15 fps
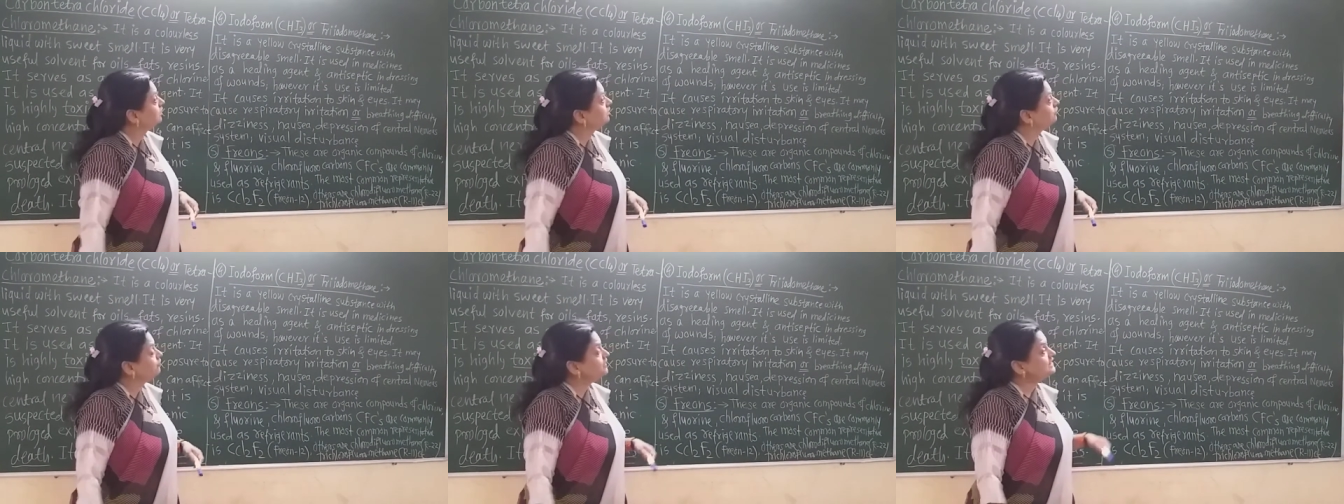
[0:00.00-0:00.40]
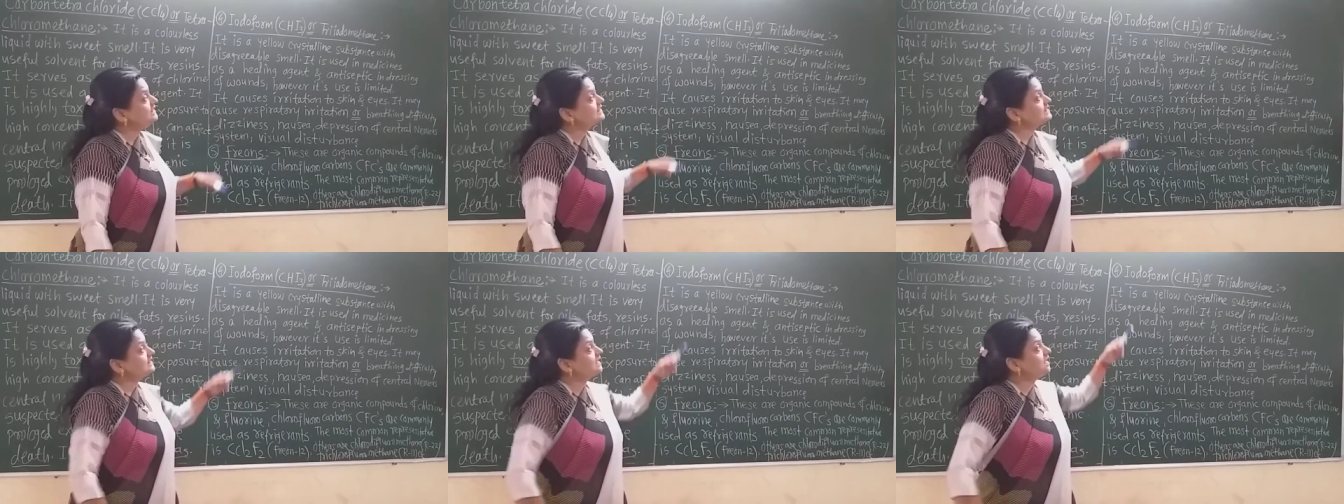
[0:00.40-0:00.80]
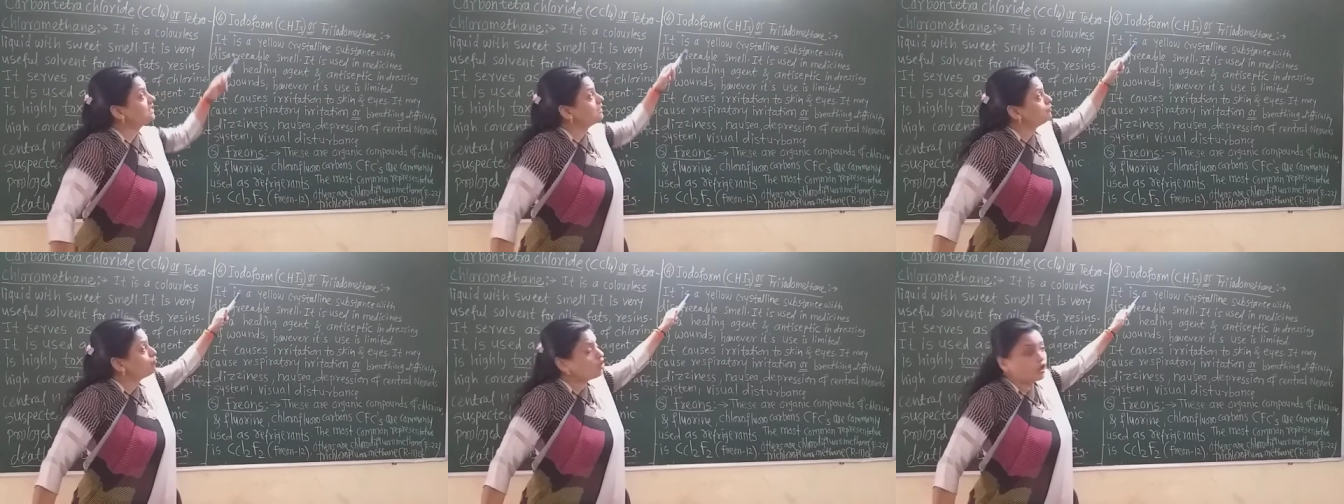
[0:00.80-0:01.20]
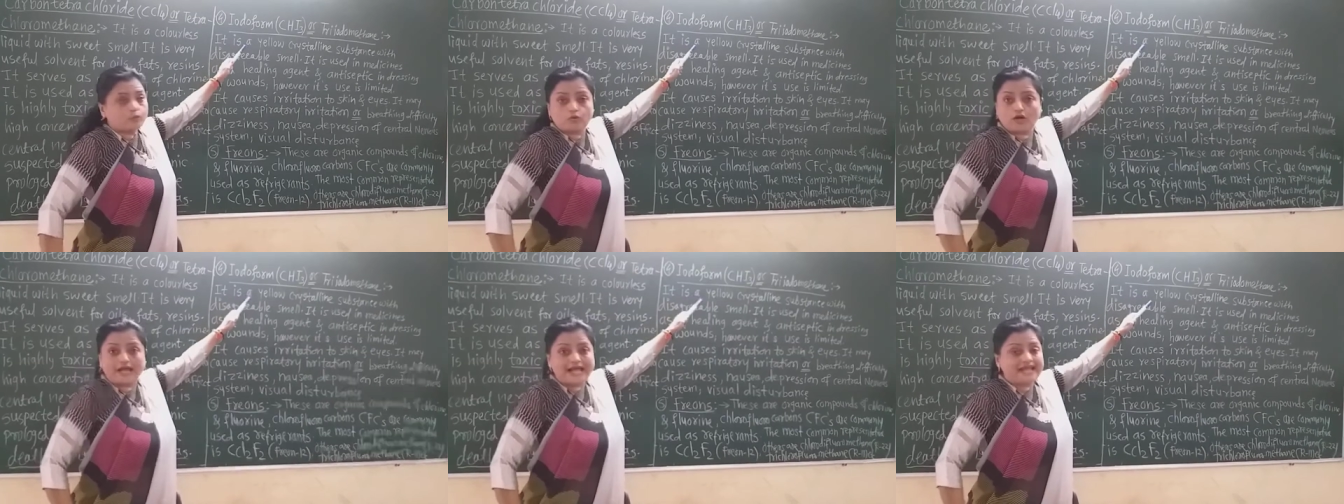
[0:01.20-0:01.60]
which is the
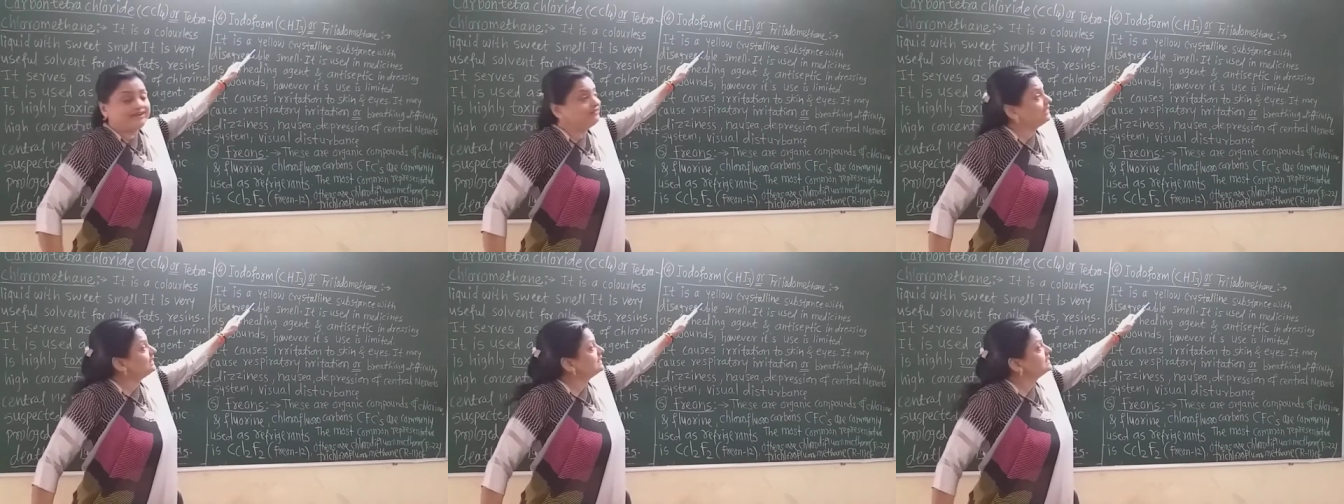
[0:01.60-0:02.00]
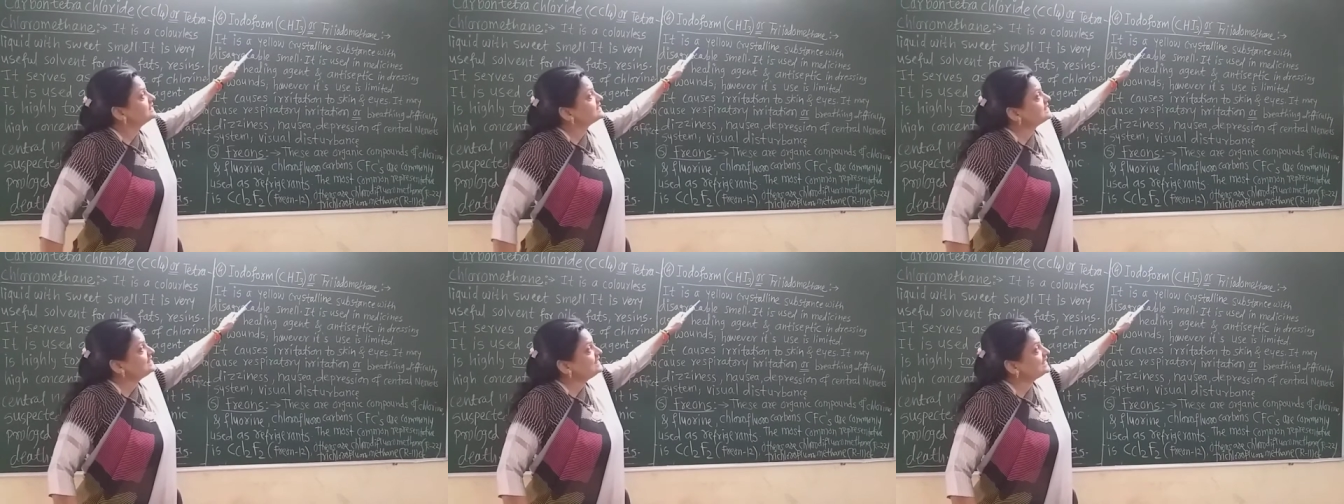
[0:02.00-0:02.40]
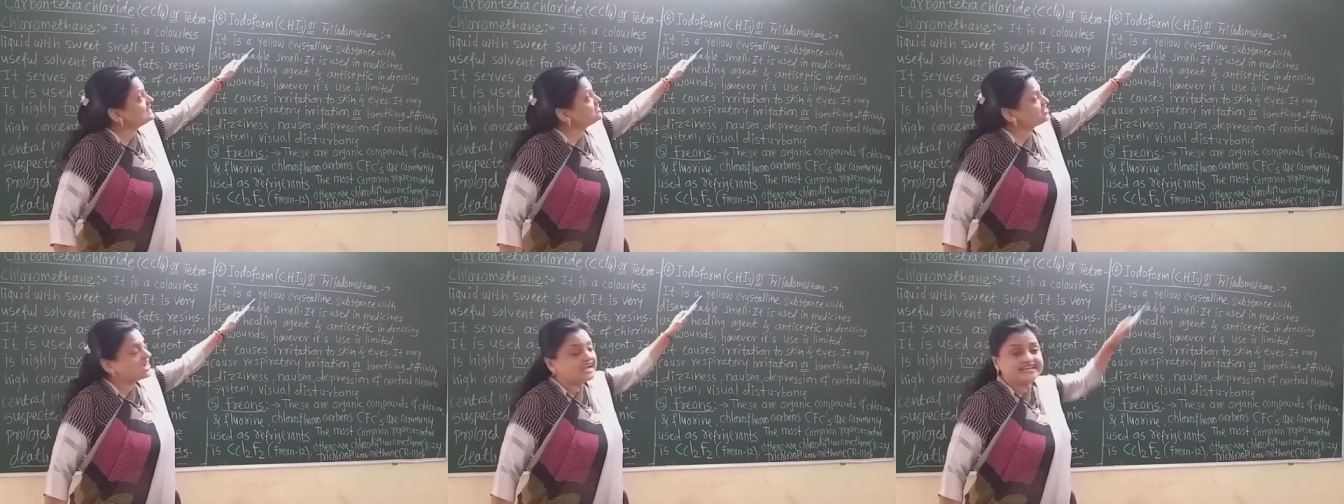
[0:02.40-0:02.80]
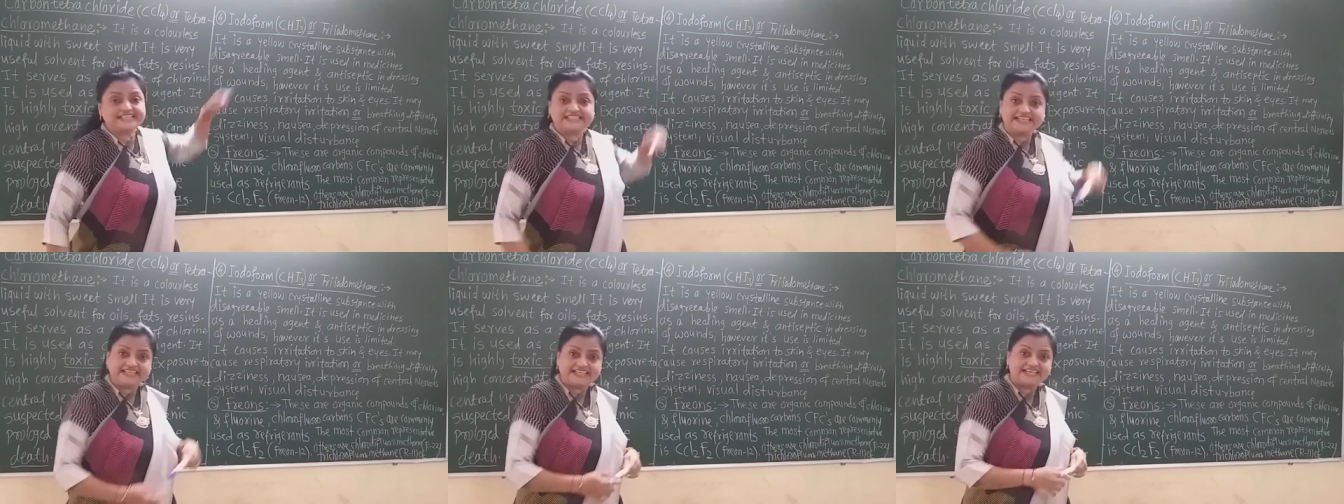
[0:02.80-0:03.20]
formula having
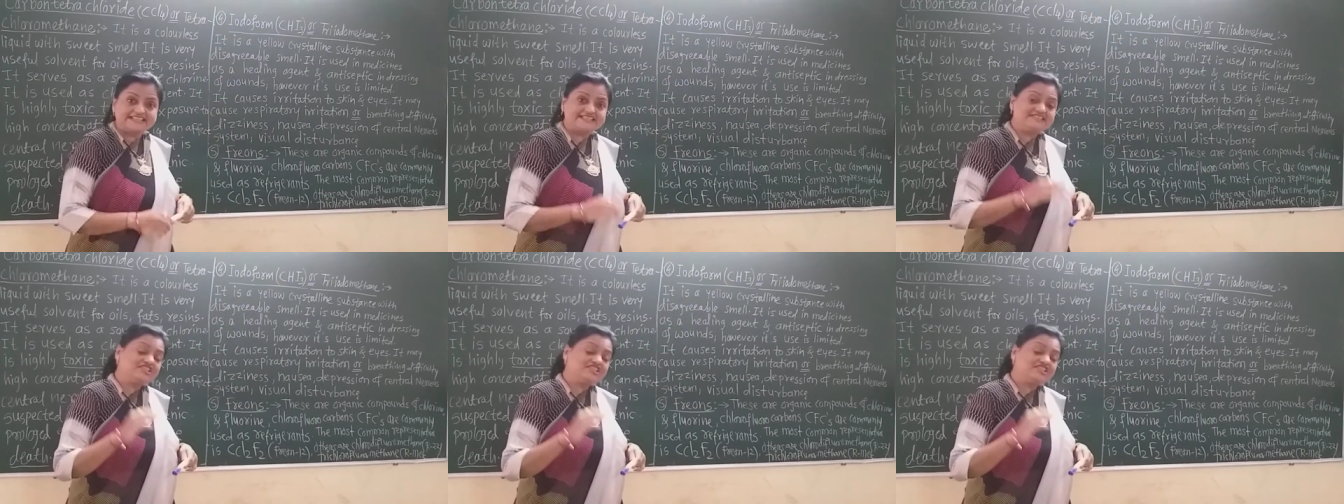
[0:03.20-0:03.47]
CHI3,